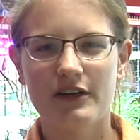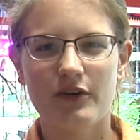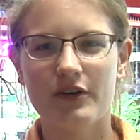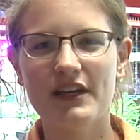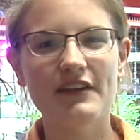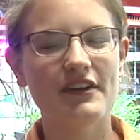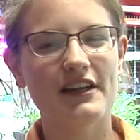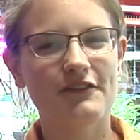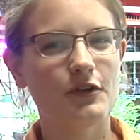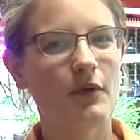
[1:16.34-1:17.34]
Or
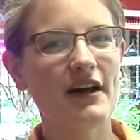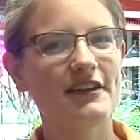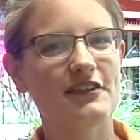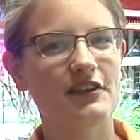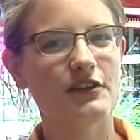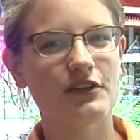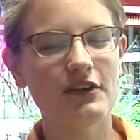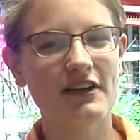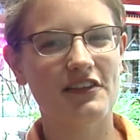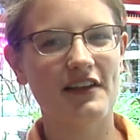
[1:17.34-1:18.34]
even if you wanted to,
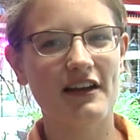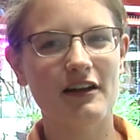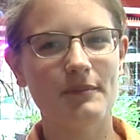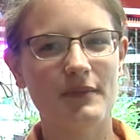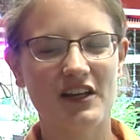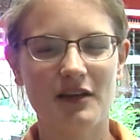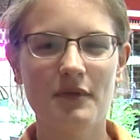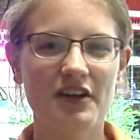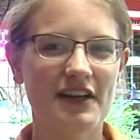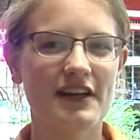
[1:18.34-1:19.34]
you could set up a
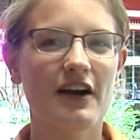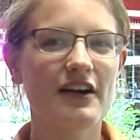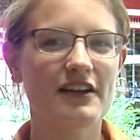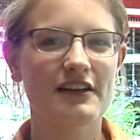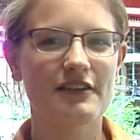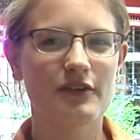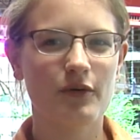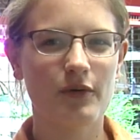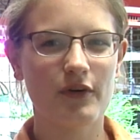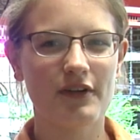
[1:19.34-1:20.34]
community garden
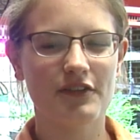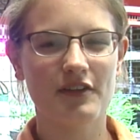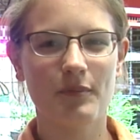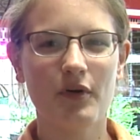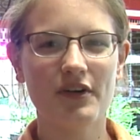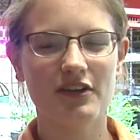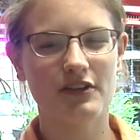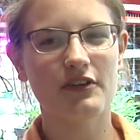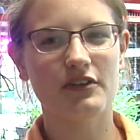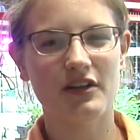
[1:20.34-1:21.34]
or support your
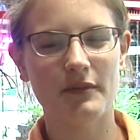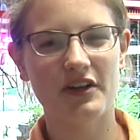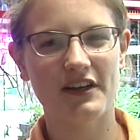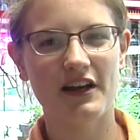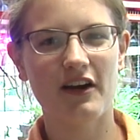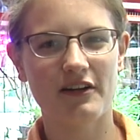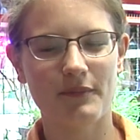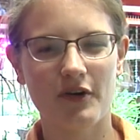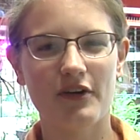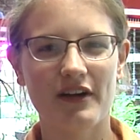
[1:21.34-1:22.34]
local community
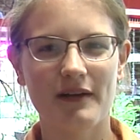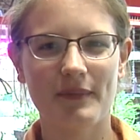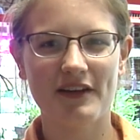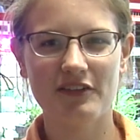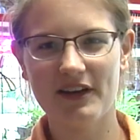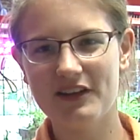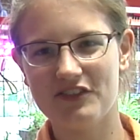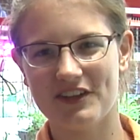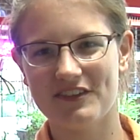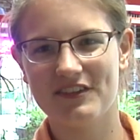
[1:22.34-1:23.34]
garden program by
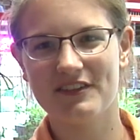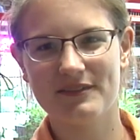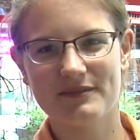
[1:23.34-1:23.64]
donations.